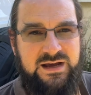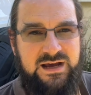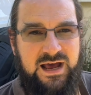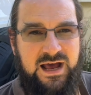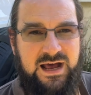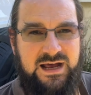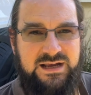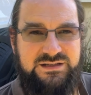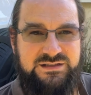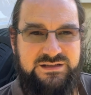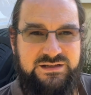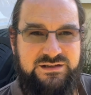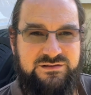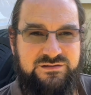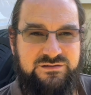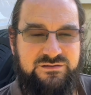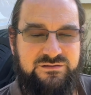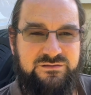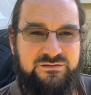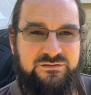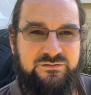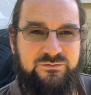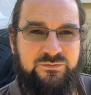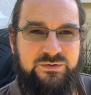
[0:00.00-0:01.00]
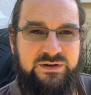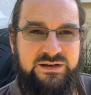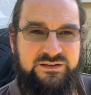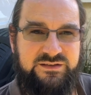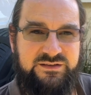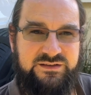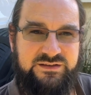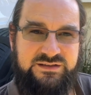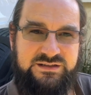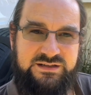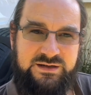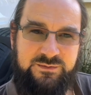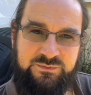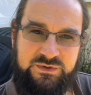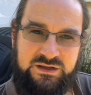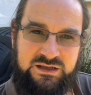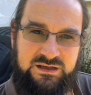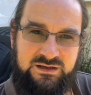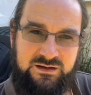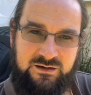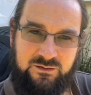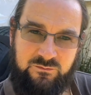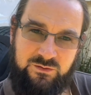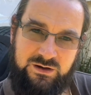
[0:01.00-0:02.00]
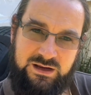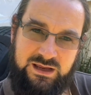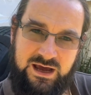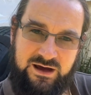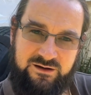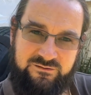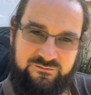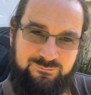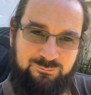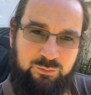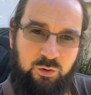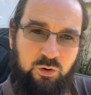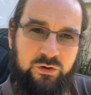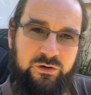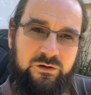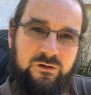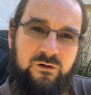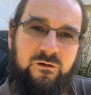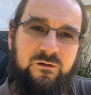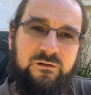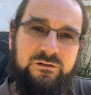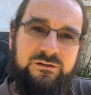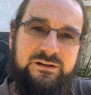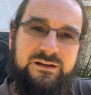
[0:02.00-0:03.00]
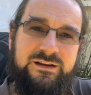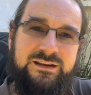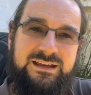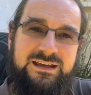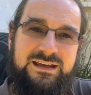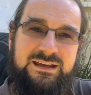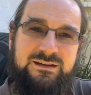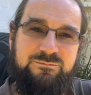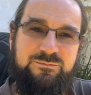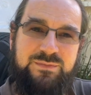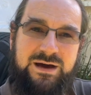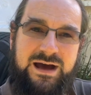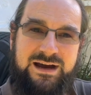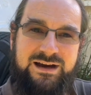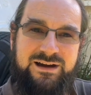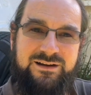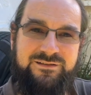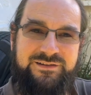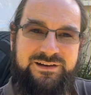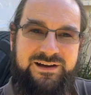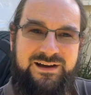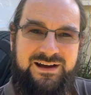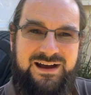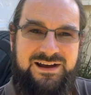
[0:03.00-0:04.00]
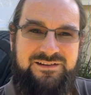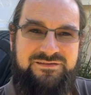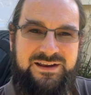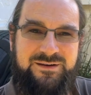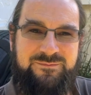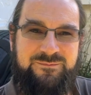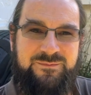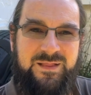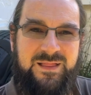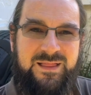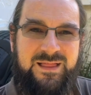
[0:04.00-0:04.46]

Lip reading: has to do with something that we have put on the back of our AVan,